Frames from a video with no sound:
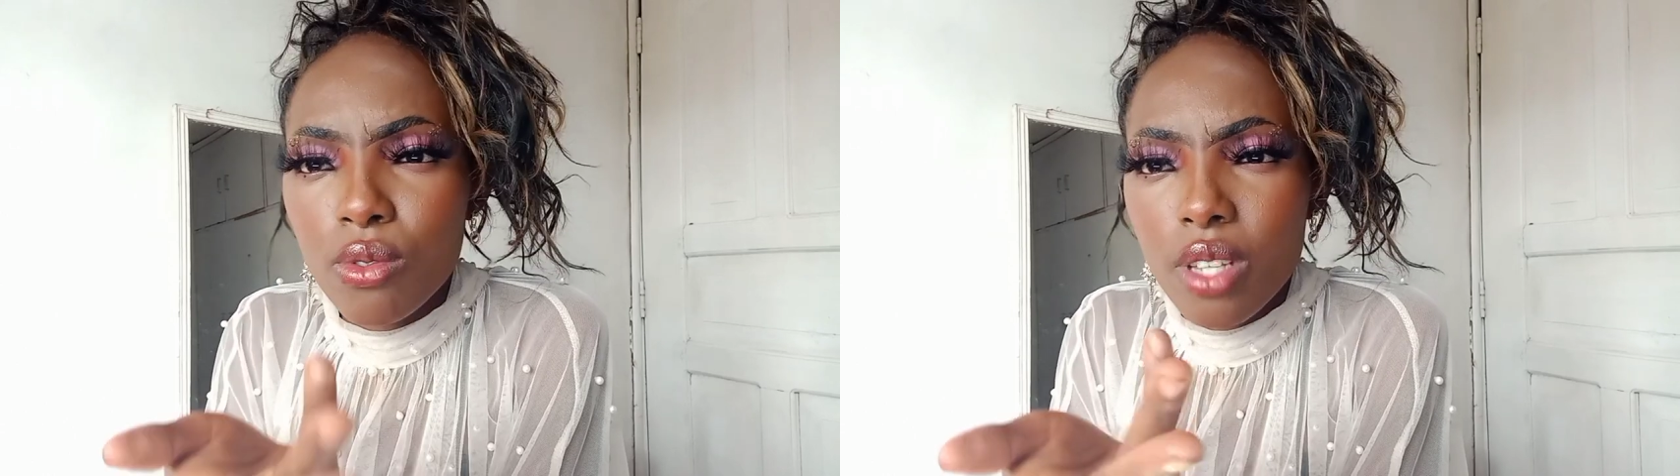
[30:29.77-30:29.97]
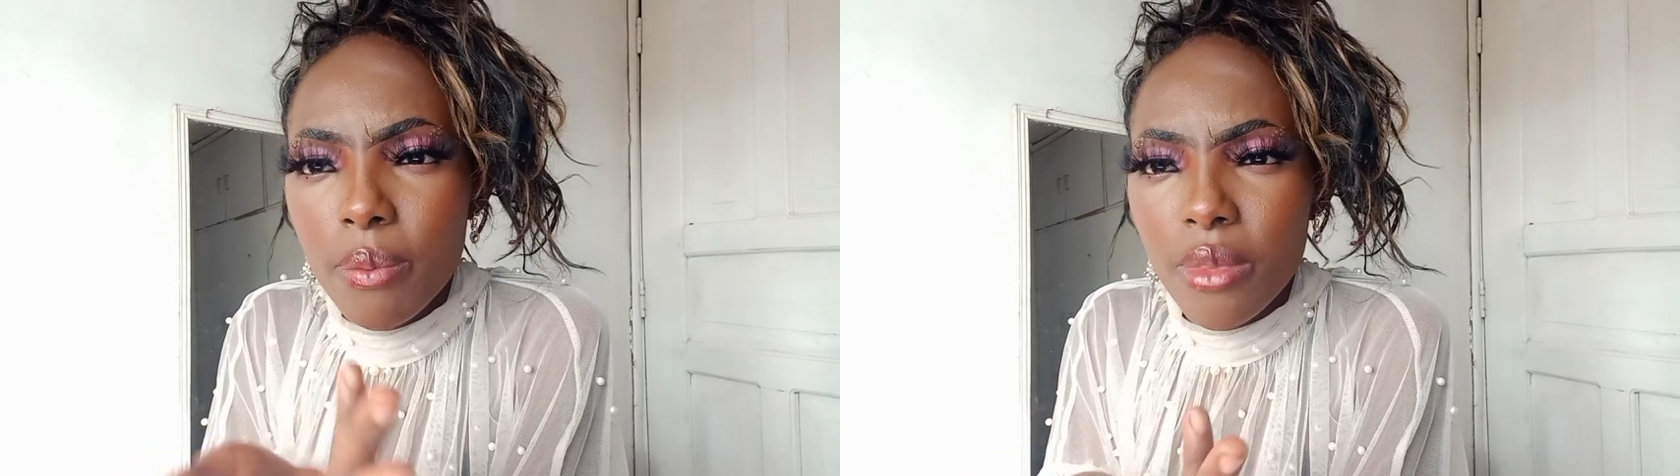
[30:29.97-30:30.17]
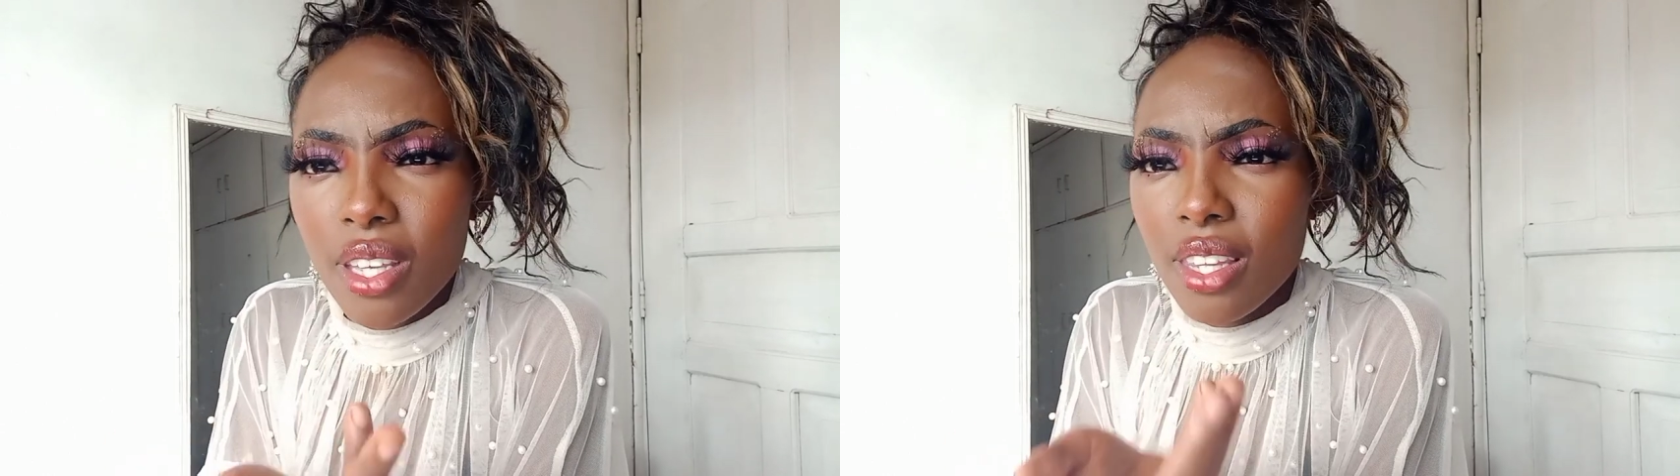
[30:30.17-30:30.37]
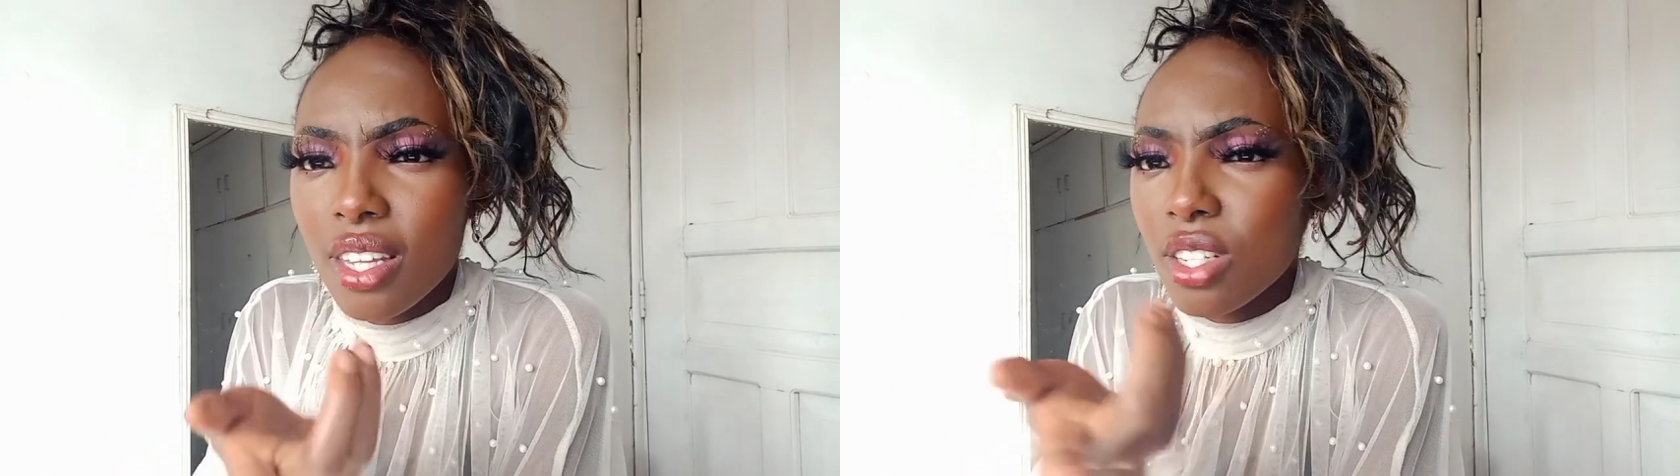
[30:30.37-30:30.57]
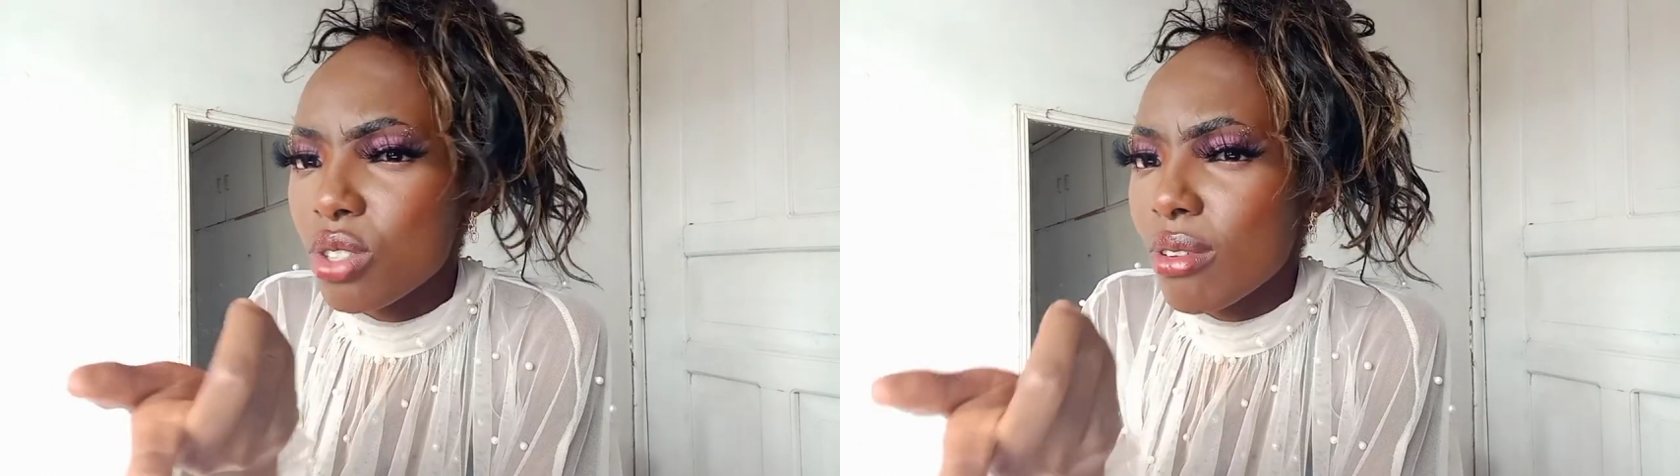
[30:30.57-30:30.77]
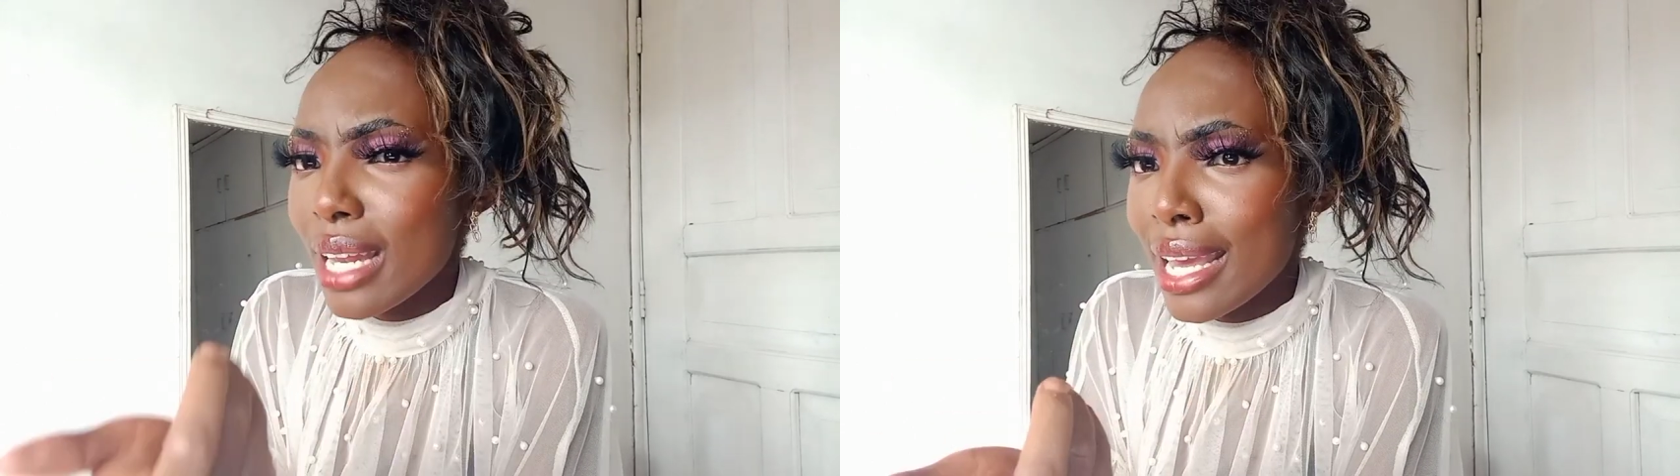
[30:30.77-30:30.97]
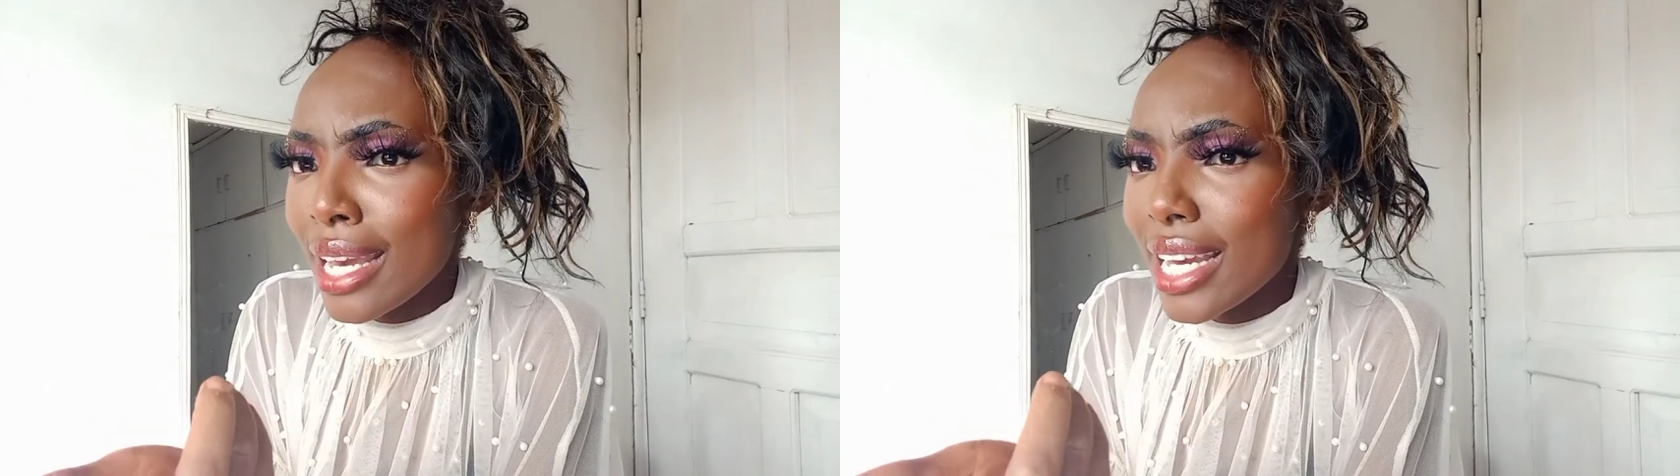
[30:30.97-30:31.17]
something that you like